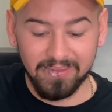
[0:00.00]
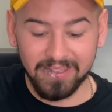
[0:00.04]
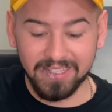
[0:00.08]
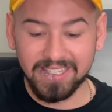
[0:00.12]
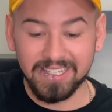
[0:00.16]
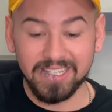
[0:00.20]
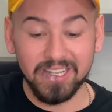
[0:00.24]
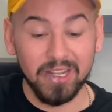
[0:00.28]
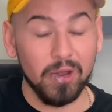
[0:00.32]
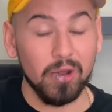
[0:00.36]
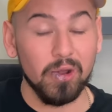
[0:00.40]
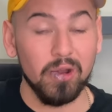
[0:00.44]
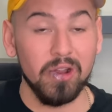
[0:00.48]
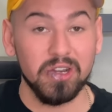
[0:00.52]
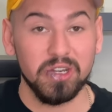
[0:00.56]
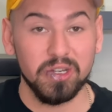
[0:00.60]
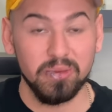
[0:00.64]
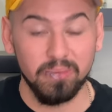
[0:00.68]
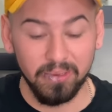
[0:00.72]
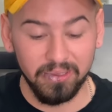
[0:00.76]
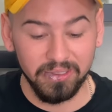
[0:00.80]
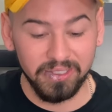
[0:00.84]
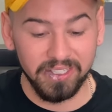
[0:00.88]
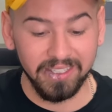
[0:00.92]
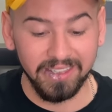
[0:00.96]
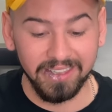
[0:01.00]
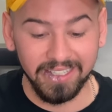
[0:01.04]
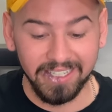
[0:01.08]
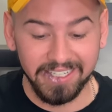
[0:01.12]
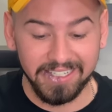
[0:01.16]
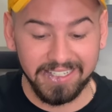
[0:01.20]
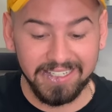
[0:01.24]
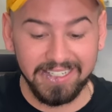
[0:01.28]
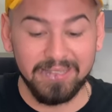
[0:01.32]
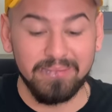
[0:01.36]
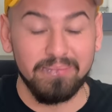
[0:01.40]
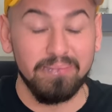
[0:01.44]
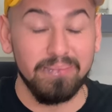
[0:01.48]
This is a crushable,
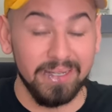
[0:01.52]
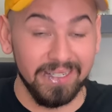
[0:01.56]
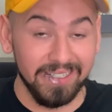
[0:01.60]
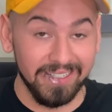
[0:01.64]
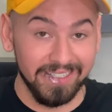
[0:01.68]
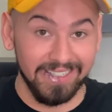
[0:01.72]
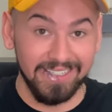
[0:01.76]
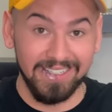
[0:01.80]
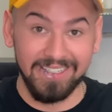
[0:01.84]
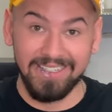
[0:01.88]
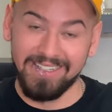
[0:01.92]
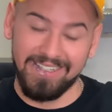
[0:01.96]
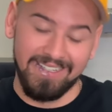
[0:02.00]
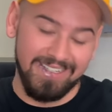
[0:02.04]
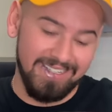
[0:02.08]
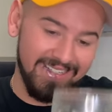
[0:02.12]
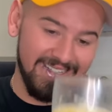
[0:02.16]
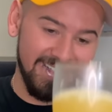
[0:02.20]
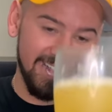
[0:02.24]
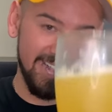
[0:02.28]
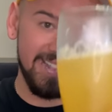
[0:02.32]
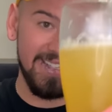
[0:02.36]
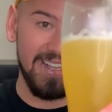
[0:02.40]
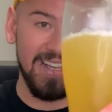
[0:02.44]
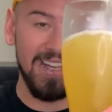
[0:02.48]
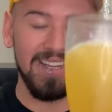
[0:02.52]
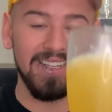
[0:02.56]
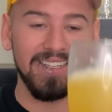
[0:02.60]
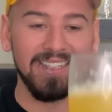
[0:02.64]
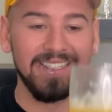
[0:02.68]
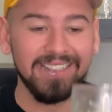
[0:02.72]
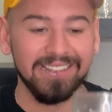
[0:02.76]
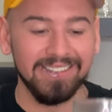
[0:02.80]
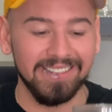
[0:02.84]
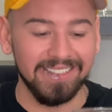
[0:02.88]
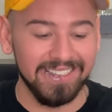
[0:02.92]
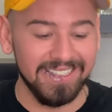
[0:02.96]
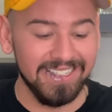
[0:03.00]
delicious beer. Let's get
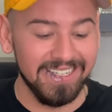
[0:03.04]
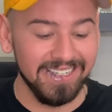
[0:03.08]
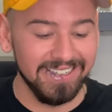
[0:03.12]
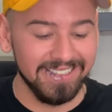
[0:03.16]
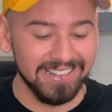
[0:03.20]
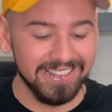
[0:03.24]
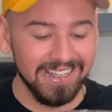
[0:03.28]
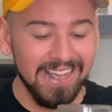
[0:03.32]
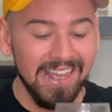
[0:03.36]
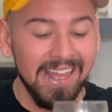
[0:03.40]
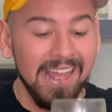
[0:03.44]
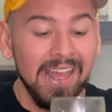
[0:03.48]
into it. Cheers.